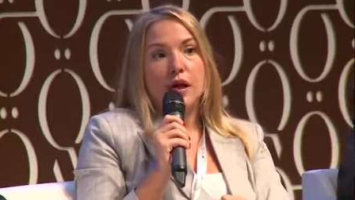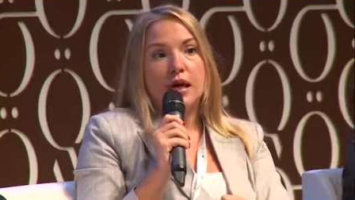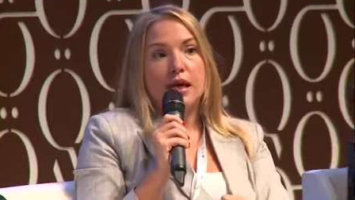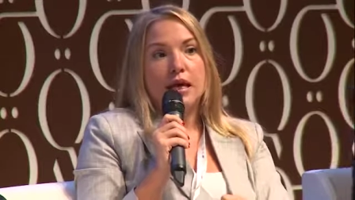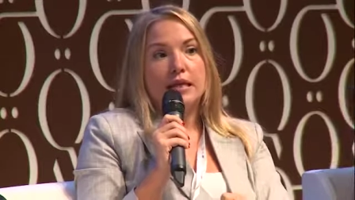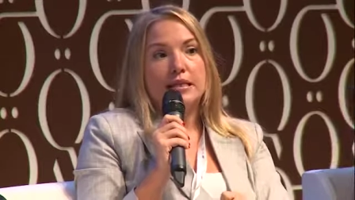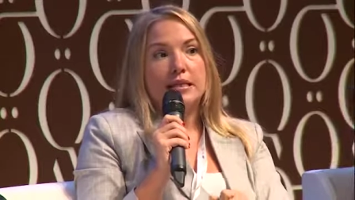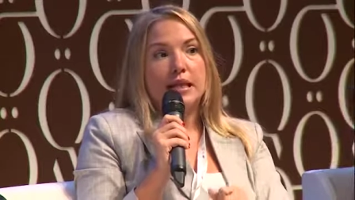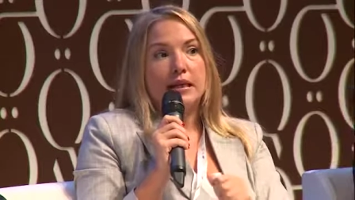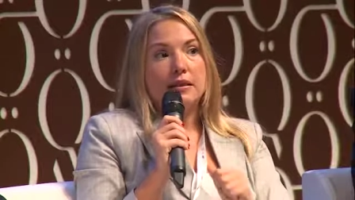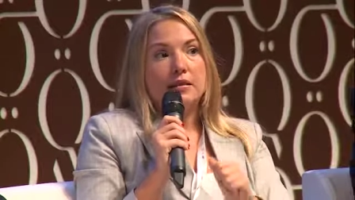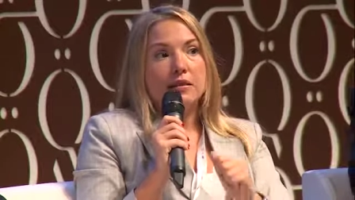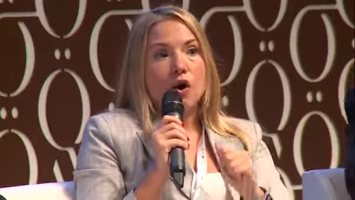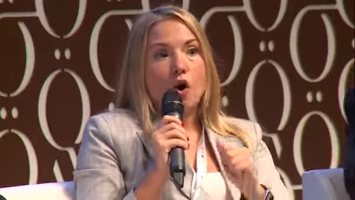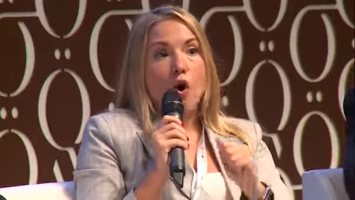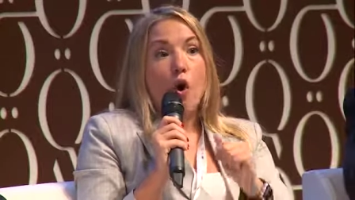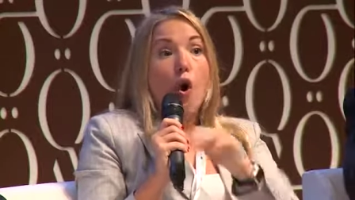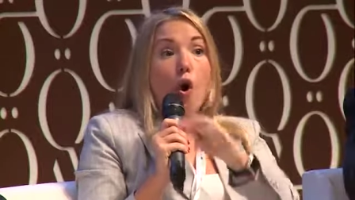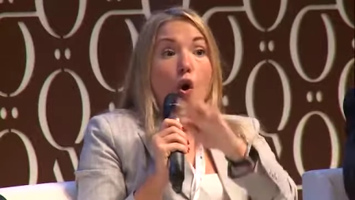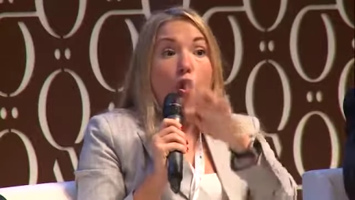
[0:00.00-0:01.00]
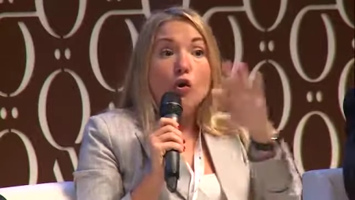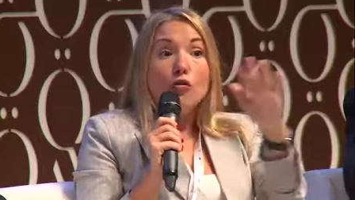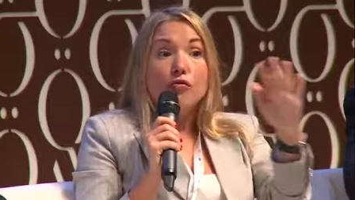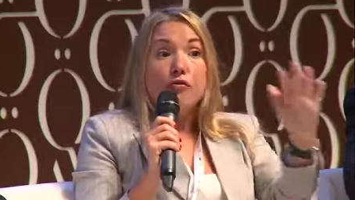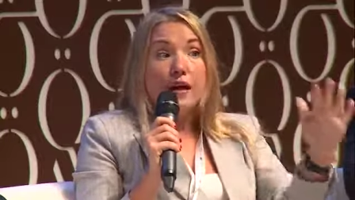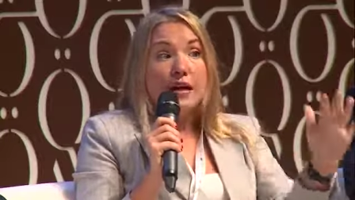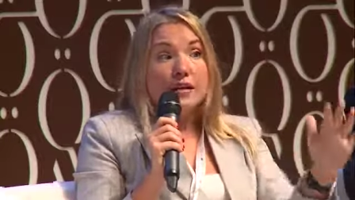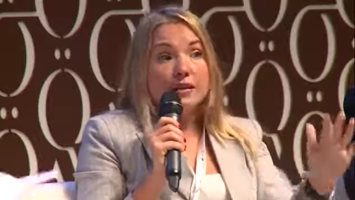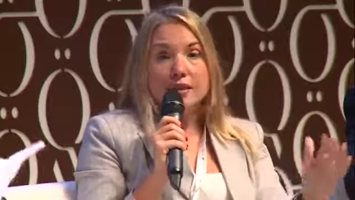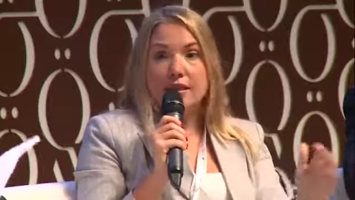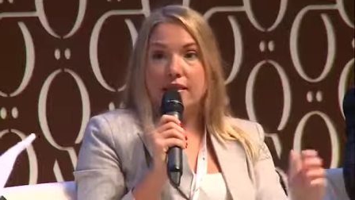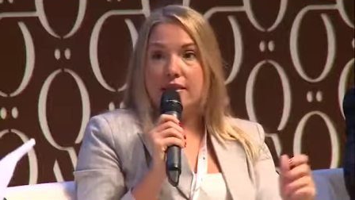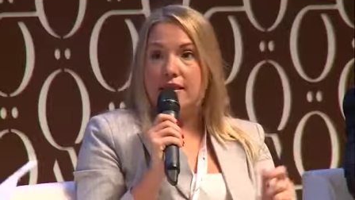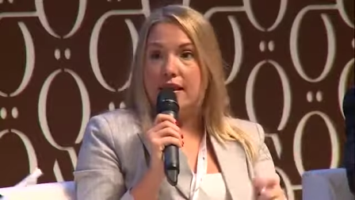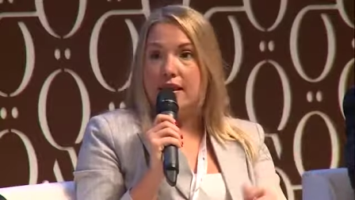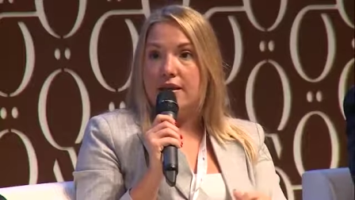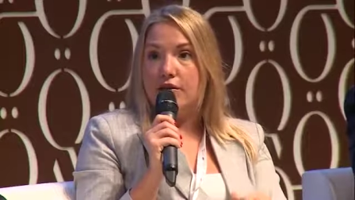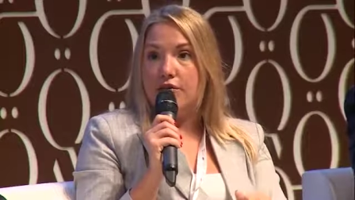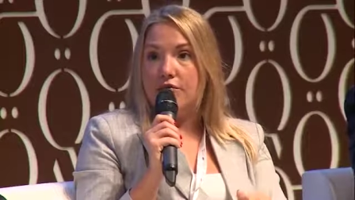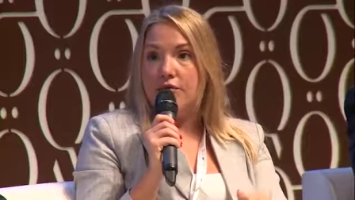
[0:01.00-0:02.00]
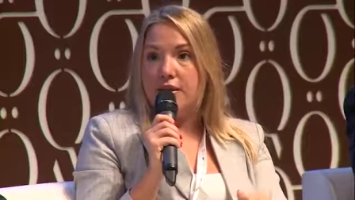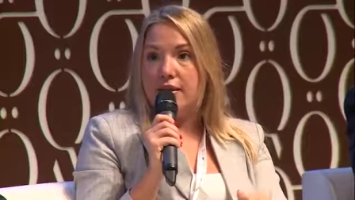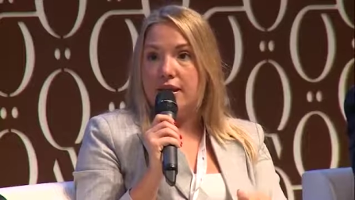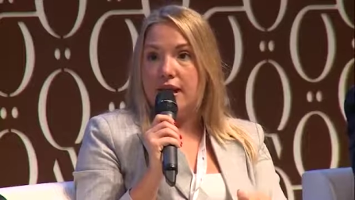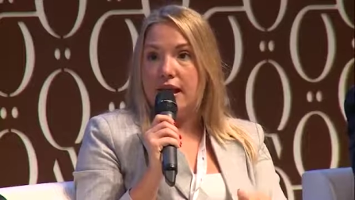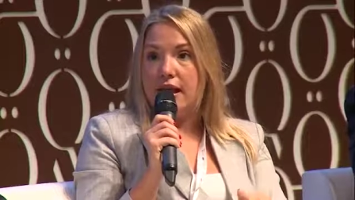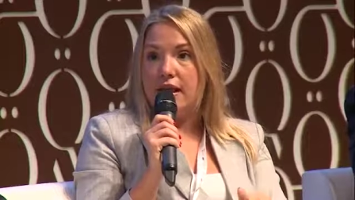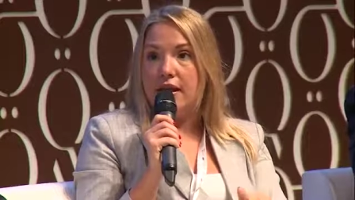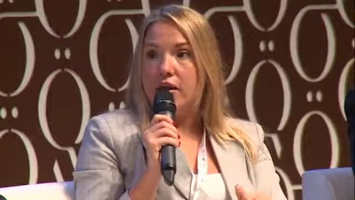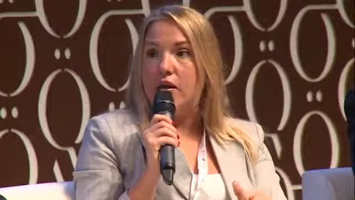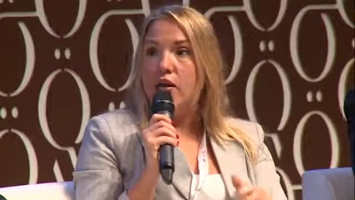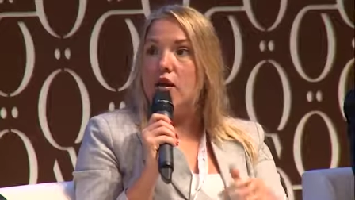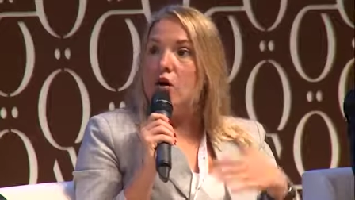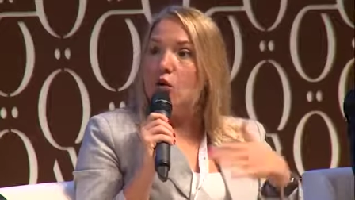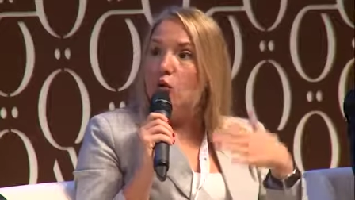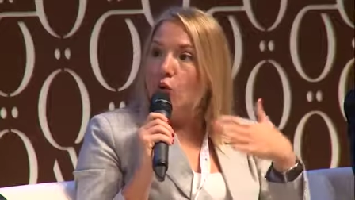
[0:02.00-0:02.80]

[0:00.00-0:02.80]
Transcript: is that all of us in the end of the day,